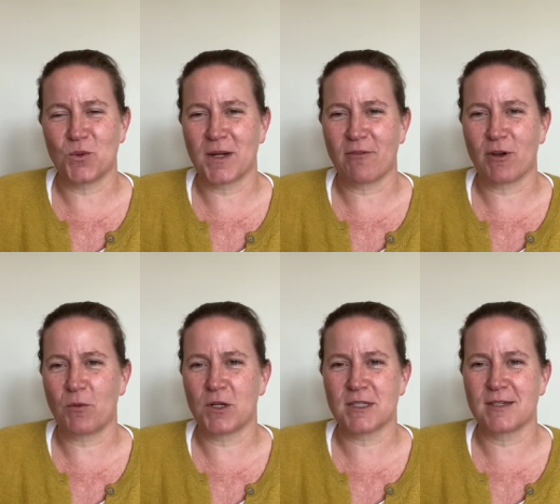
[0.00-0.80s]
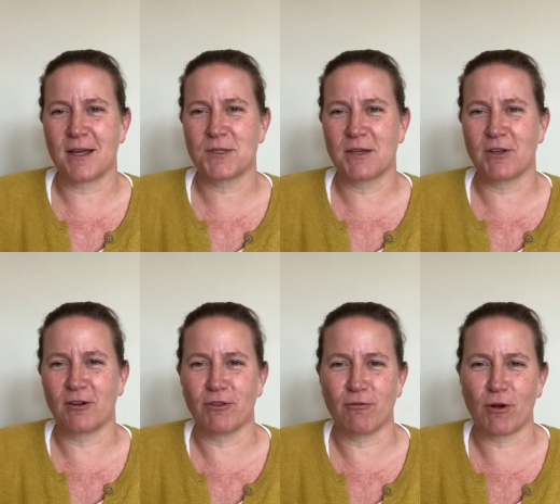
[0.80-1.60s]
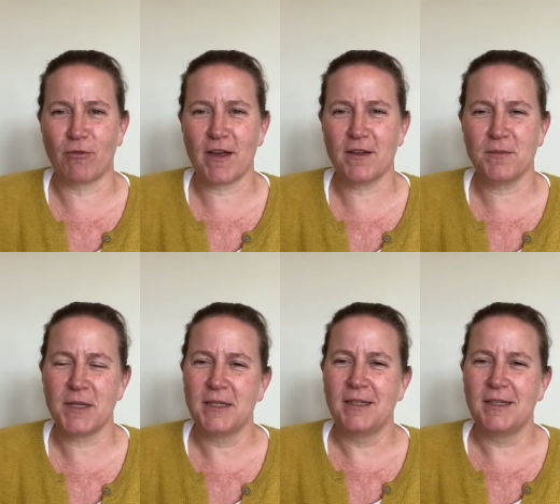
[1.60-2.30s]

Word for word: whatever it was, and I was giving off the wrong vibe.